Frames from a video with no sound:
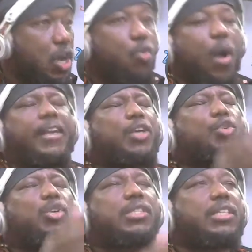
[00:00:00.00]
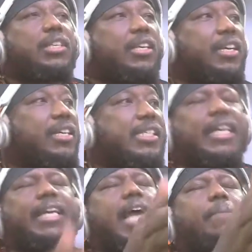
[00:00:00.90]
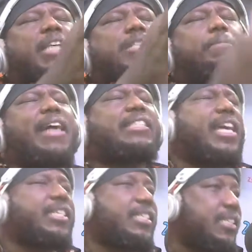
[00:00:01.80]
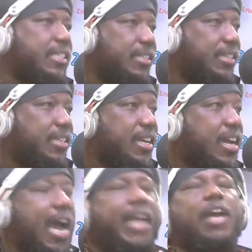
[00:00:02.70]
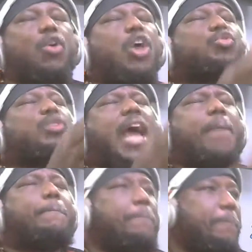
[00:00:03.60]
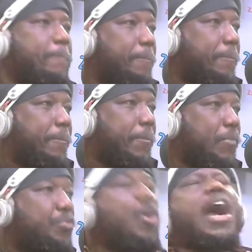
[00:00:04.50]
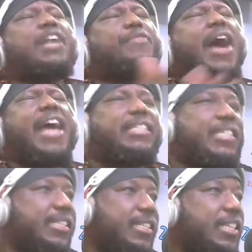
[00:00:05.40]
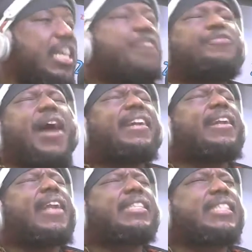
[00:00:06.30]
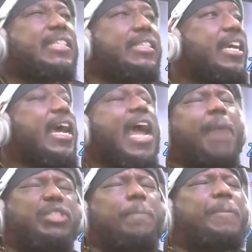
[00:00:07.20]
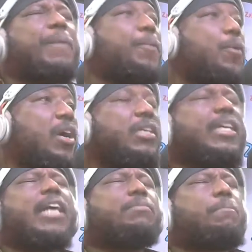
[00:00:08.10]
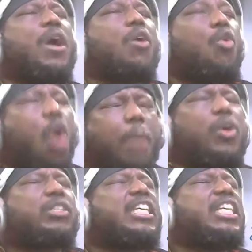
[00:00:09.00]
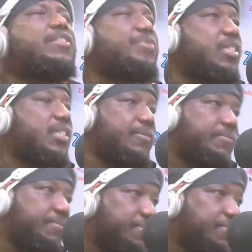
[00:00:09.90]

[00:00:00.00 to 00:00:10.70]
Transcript: When the youth see them as mentors and they go to them for advice, they find nothing. Empty people. They are common thieves.